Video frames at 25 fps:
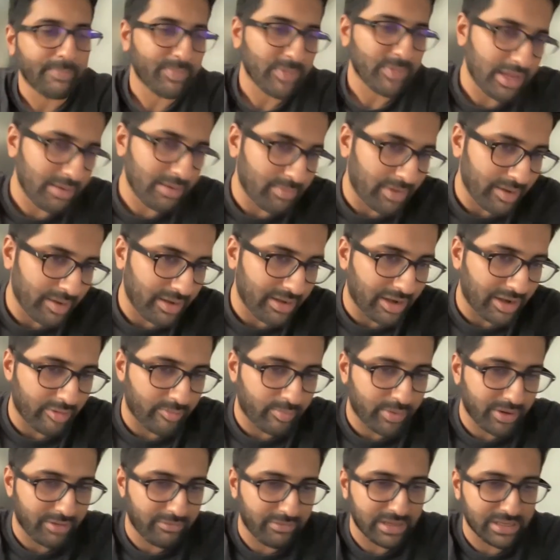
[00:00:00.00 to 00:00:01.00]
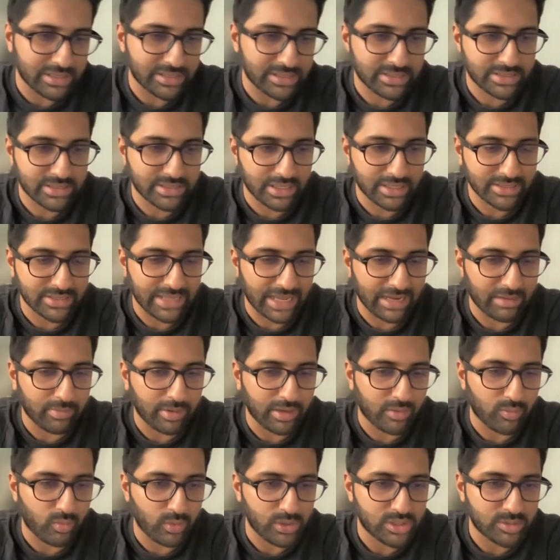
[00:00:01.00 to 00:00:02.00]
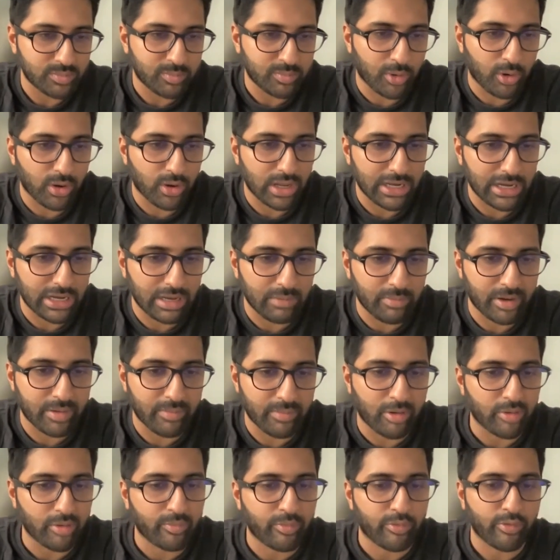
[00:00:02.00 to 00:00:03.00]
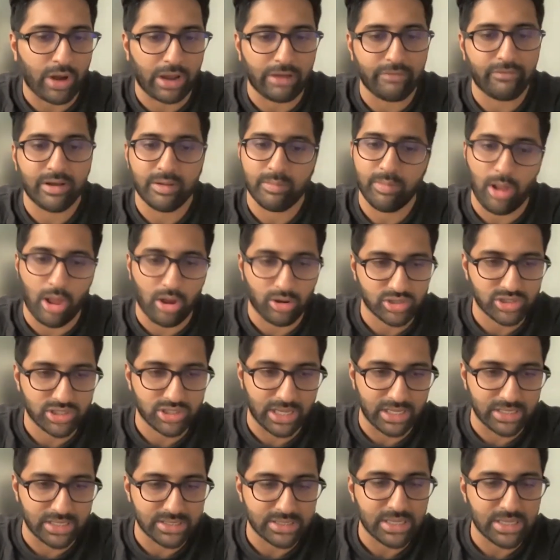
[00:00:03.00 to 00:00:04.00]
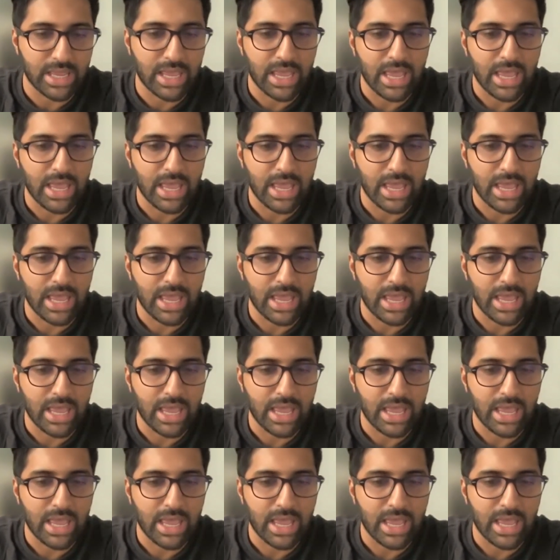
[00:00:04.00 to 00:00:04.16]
in our previous segment, we spoke a little bit about private blockchains.